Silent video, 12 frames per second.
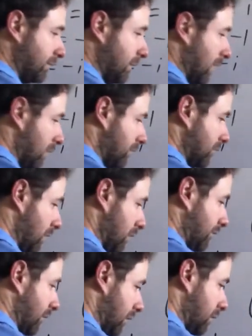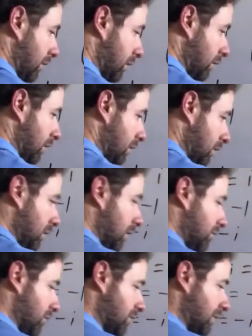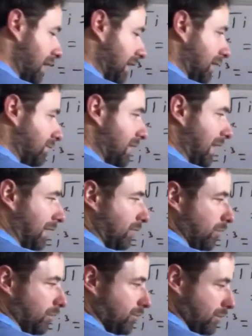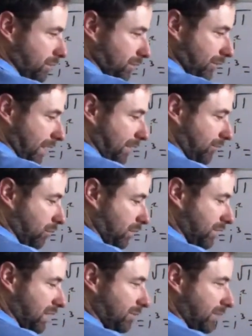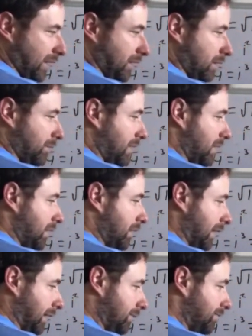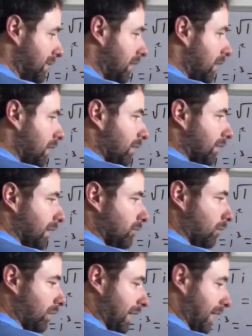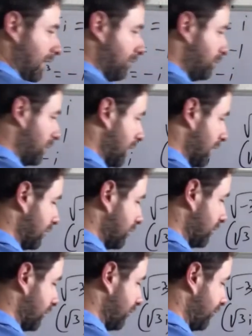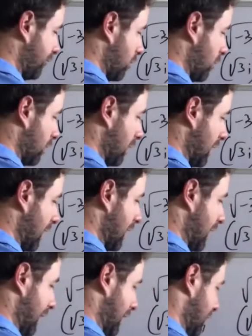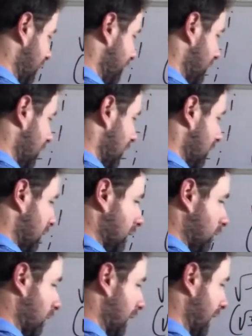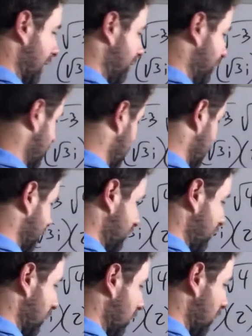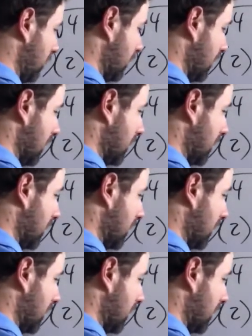No, it's gone, sorry. It's just negative 9 root 2, because I squared came right here and made it negative. Then we'll have plus 4i, then we'll have plus 2